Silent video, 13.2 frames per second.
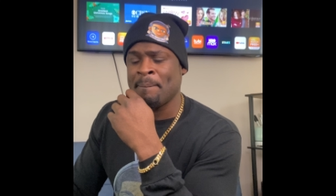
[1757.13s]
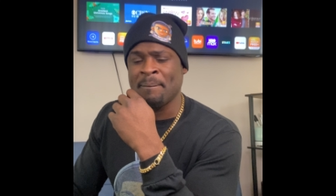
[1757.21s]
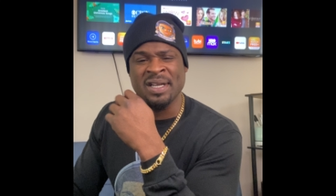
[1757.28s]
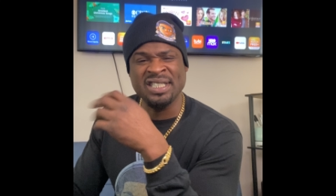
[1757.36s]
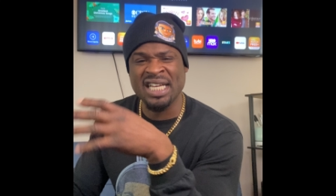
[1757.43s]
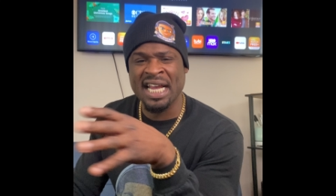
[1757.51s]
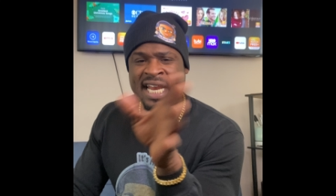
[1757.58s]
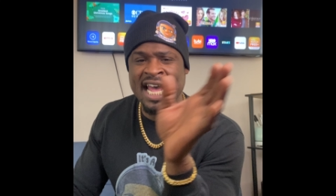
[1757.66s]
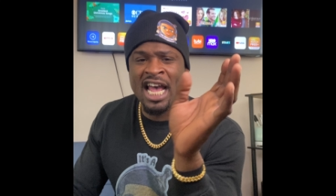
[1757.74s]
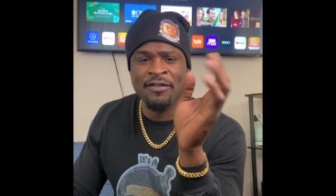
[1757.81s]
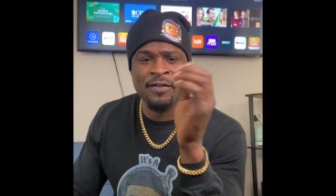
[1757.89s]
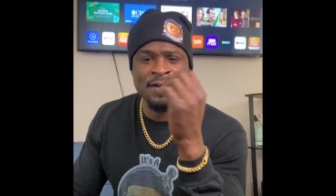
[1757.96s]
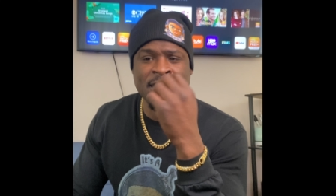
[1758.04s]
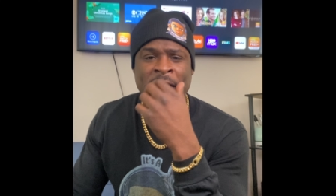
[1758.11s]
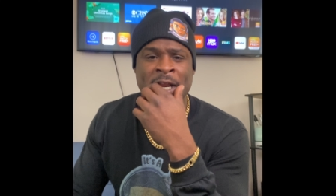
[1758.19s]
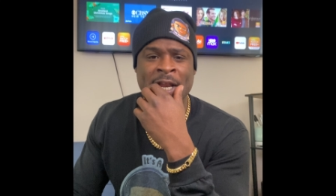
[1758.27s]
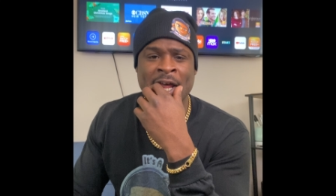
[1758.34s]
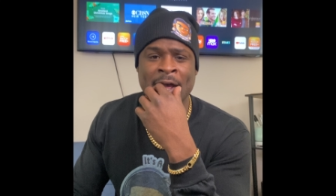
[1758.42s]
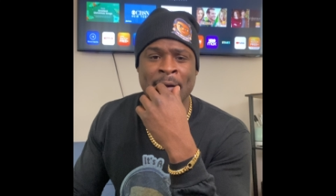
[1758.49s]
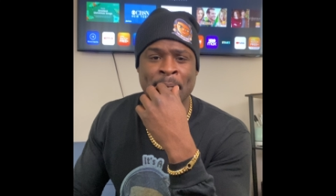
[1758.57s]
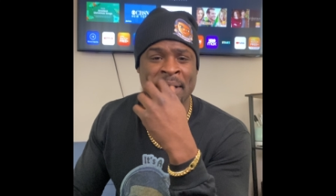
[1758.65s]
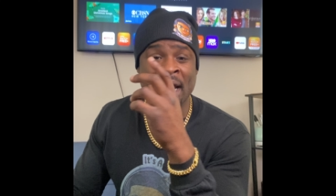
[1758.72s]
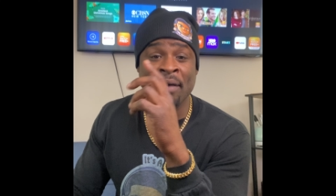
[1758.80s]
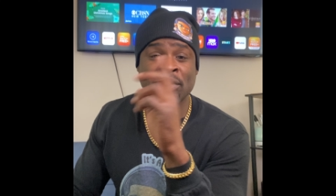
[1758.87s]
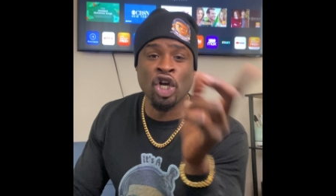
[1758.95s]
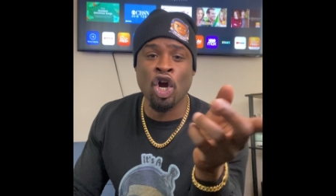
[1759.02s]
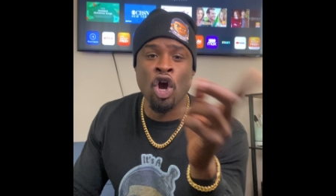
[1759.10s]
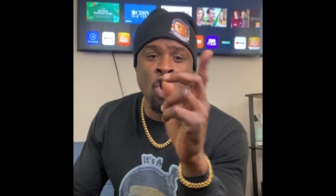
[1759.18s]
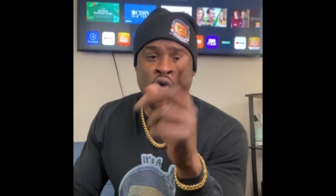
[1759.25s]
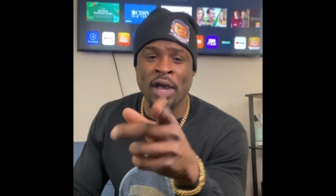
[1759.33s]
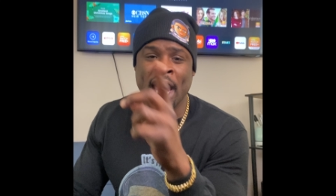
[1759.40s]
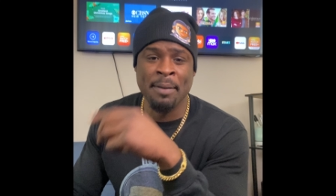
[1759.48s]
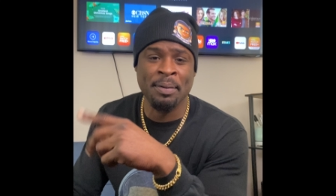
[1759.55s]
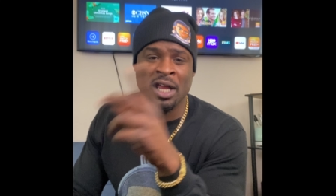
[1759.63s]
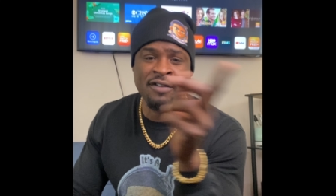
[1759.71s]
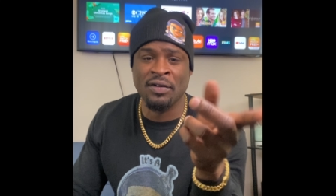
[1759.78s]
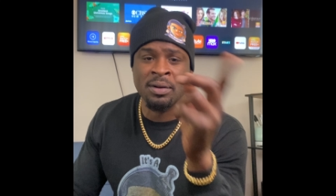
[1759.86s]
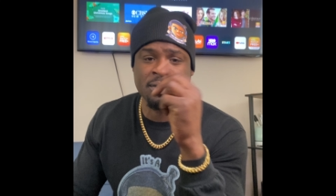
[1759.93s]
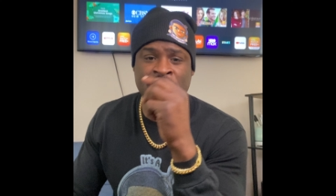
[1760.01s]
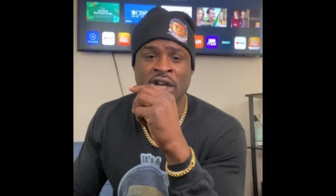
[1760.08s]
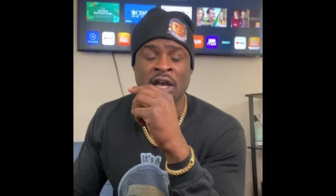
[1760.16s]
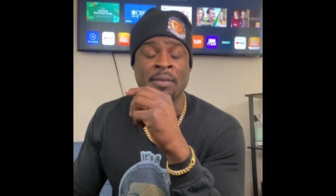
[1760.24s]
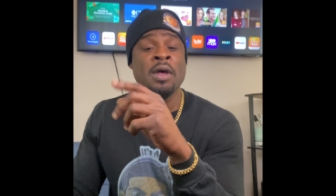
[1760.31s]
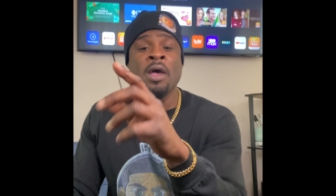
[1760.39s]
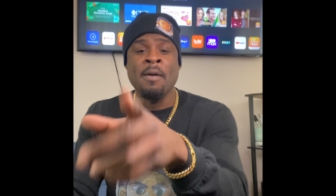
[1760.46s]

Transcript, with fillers: And she ain't asked for none of that. But that was her whole game plan from the jump.